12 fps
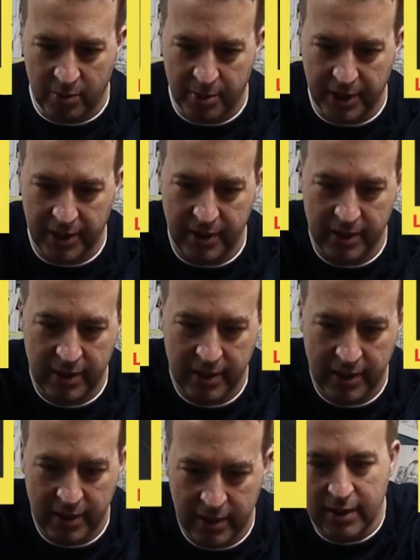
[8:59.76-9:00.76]
will be
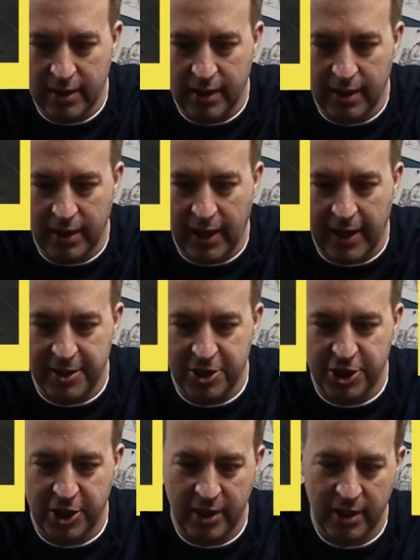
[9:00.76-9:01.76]
near the
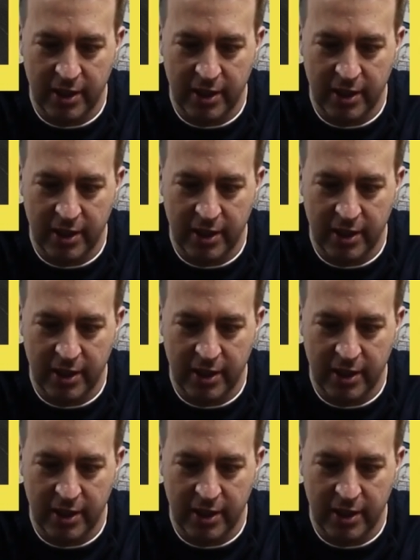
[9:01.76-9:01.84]
edge.